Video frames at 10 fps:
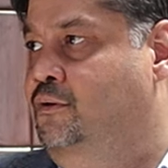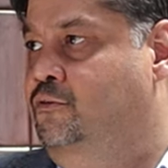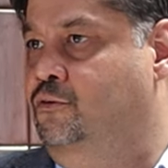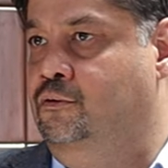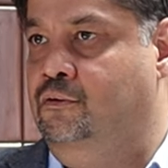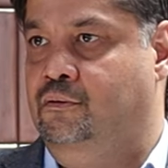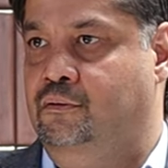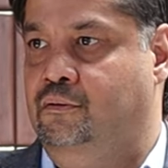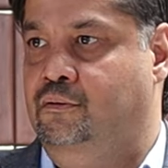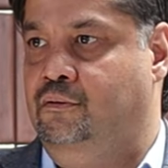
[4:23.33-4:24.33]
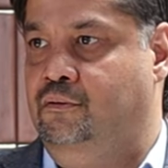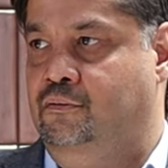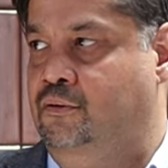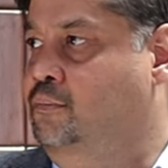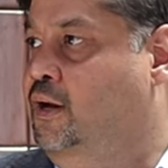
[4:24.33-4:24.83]
So
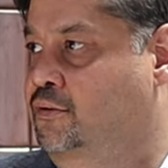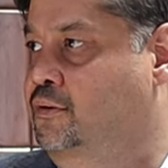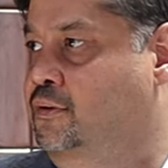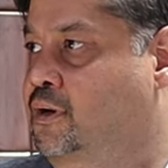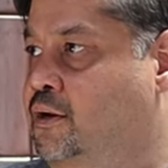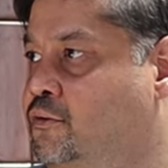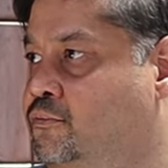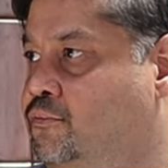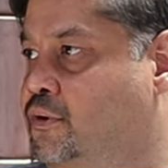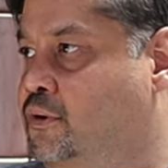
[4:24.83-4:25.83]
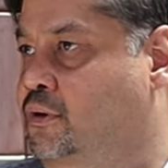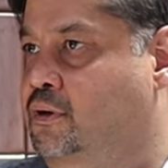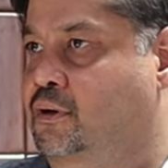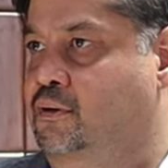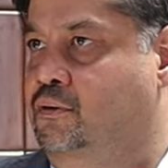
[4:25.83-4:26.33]
imagine the kind
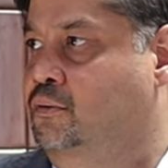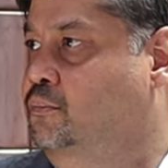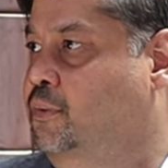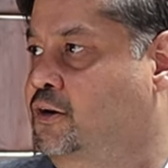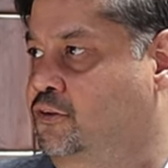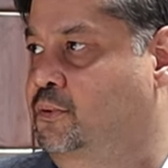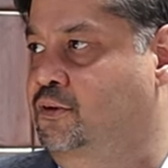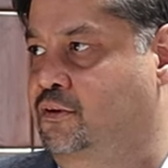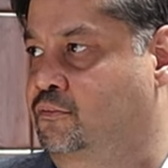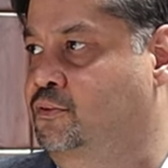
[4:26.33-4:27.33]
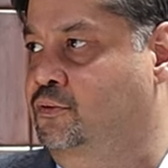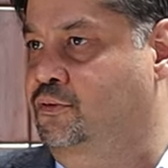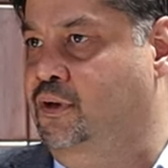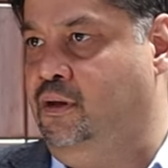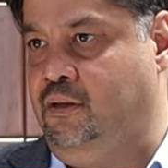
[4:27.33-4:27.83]
of participation which
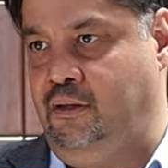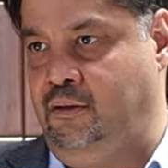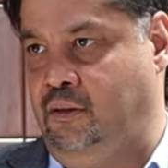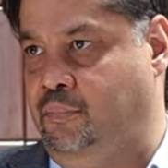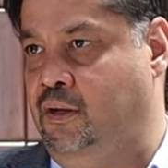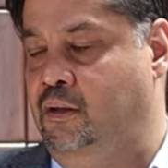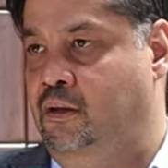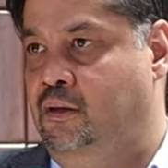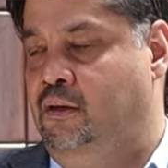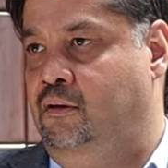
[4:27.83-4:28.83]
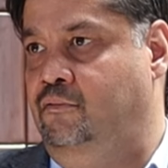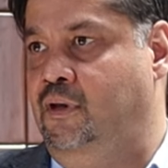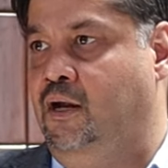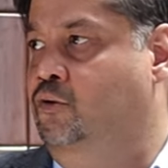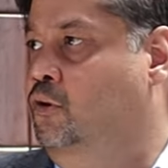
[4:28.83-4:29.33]
was there. I think Nepal, we
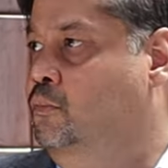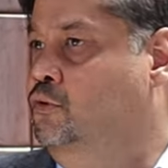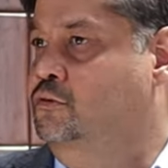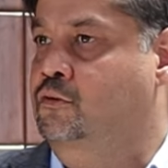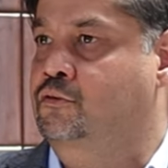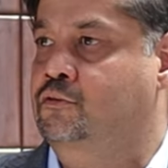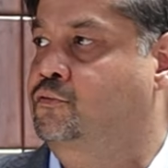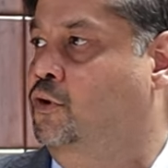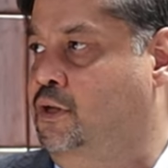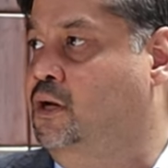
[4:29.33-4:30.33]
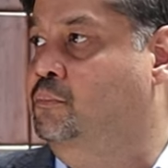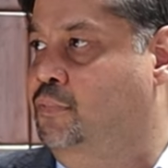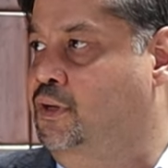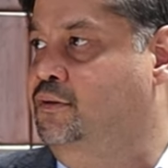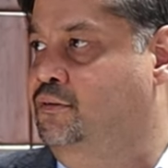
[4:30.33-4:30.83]
had almost close to 40
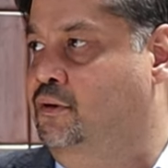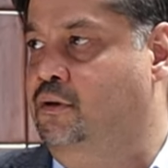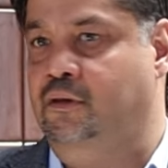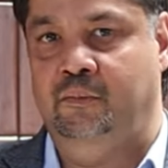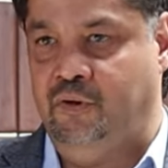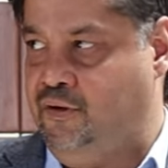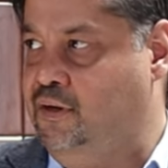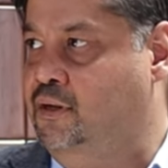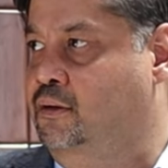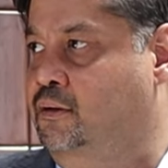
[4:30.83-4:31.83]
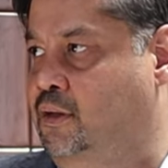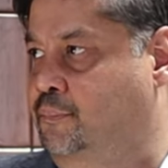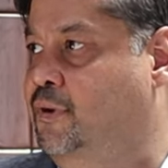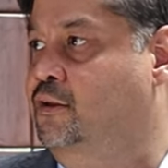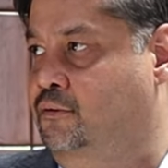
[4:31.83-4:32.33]
companies representing
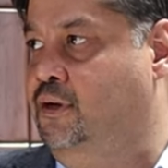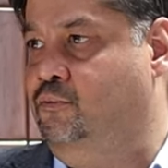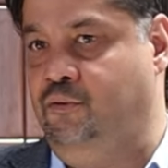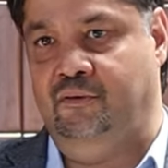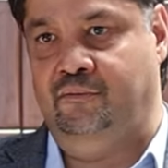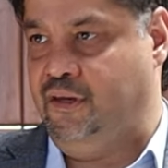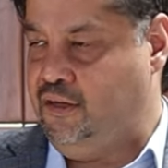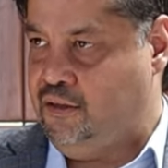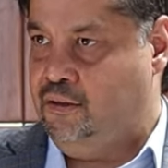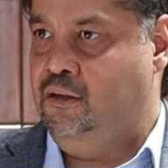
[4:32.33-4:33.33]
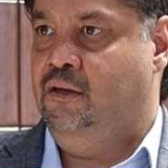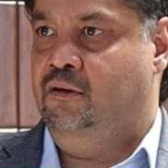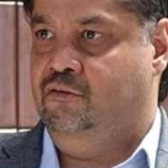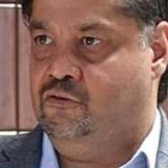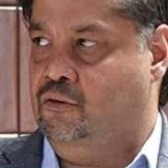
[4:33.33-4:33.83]
Nepal. So that was a very
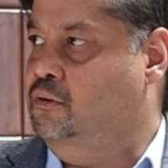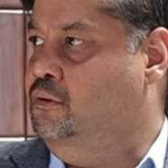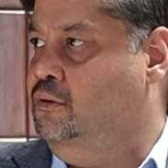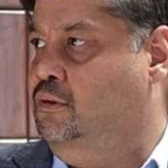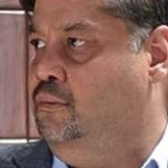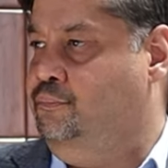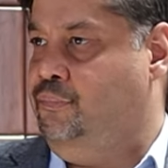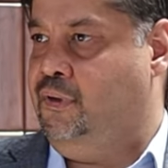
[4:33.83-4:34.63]
strong